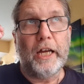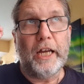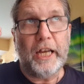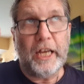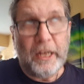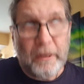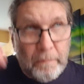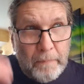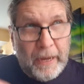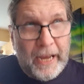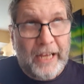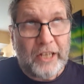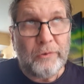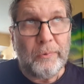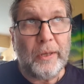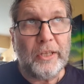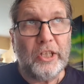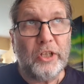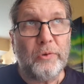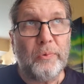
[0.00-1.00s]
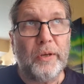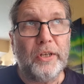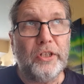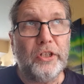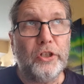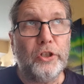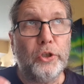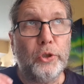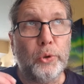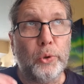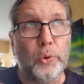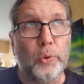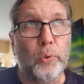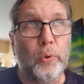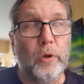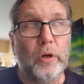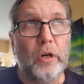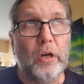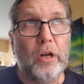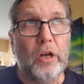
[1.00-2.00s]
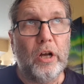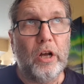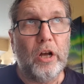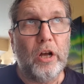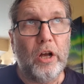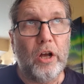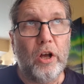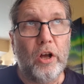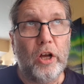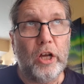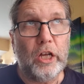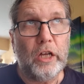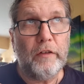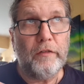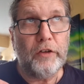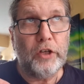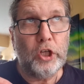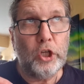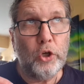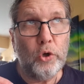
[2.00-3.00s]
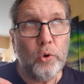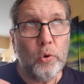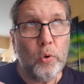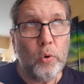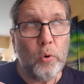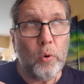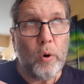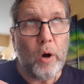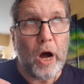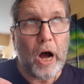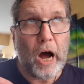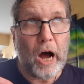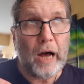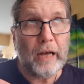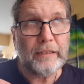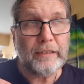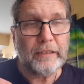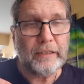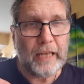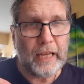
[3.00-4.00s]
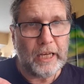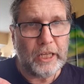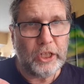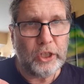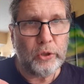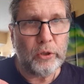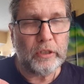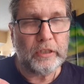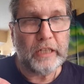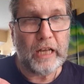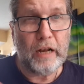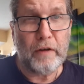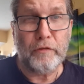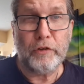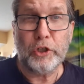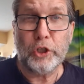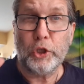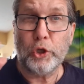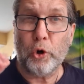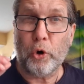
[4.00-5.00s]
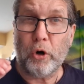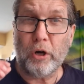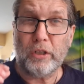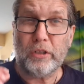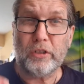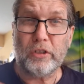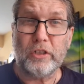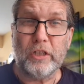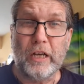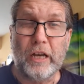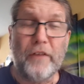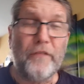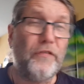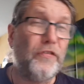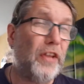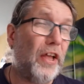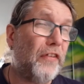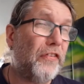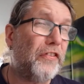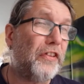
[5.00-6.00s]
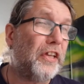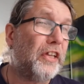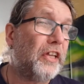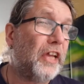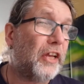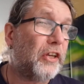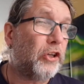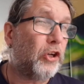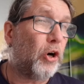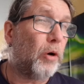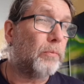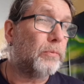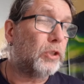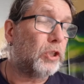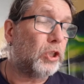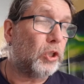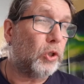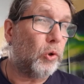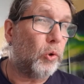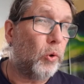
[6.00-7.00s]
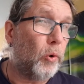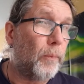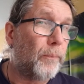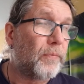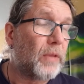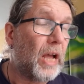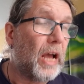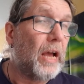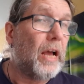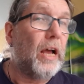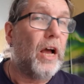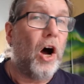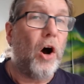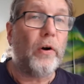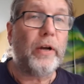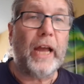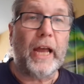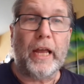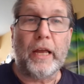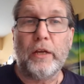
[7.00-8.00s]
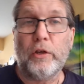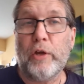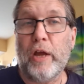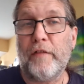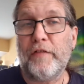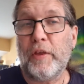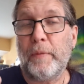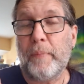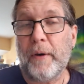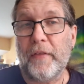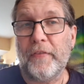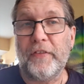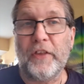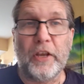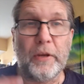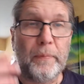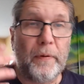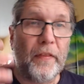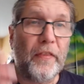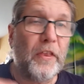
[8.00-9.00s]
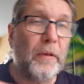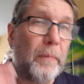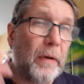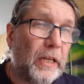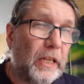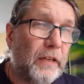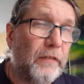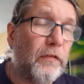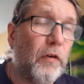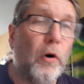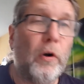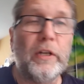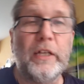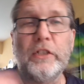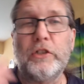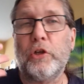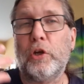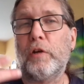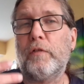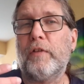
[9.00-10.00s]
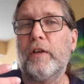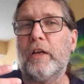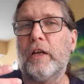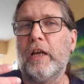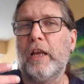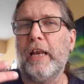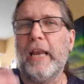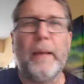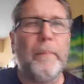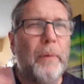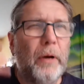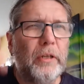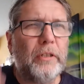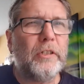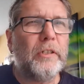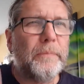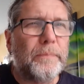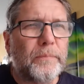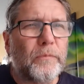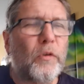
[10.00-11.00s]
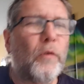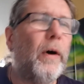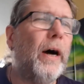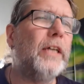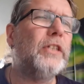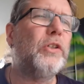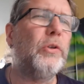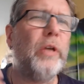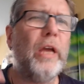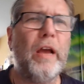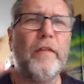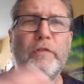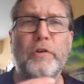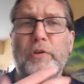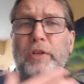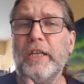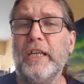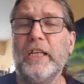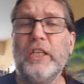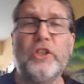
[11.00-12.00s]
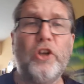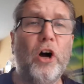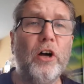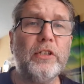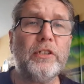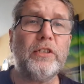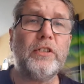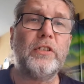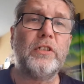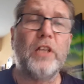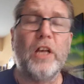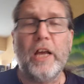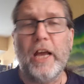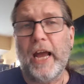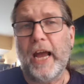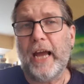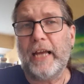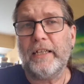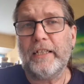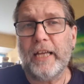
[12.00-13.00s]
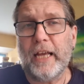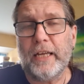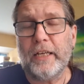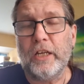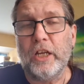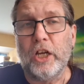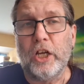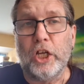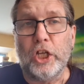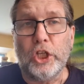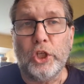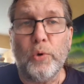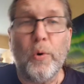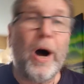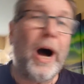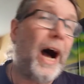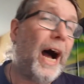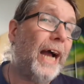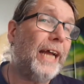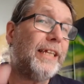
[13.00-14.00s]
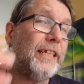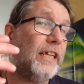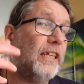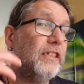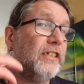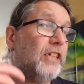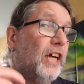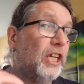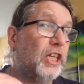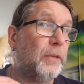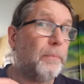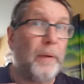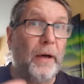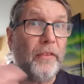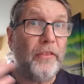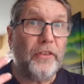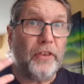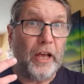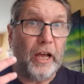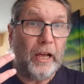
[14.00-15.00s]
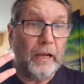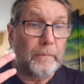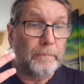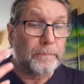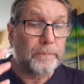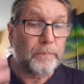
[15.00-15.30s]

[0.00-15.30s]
in May 2022, if you are selling yourself short, nothing can come to you. Okay, you have the Panther. The Panther by default is sort of a leopard, right? So you have unique dots, and then you hide inside the Panther,